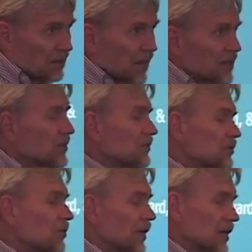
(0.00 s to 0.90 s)
That's
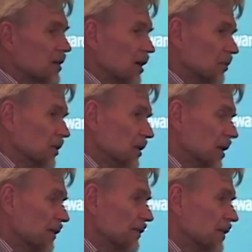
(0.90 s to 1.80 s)
quite
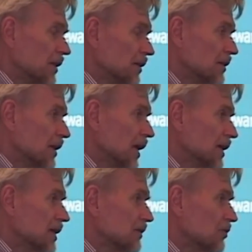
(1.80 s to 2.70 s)
common. And the
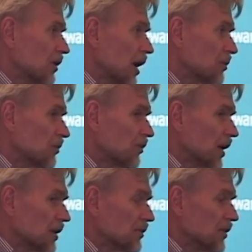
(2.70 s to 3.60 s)
negative or
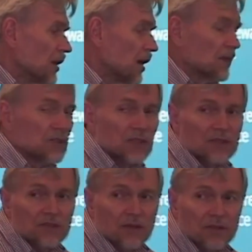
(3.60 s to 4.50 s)
apophatic theology
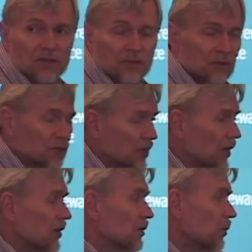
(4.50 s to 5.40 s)
is also
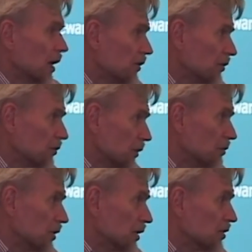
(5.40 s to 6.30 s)
shared by the three
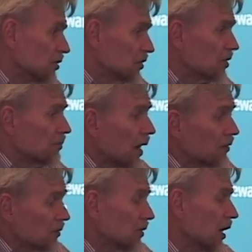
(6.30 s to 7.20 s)
religions
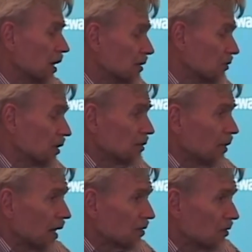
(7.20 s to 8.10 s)
about God, going
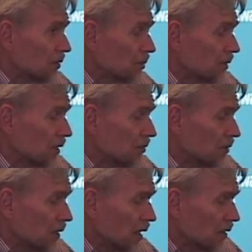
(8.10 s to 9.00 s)
back to the point of
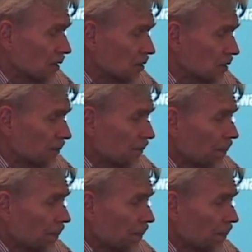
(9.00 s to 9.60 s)
theology.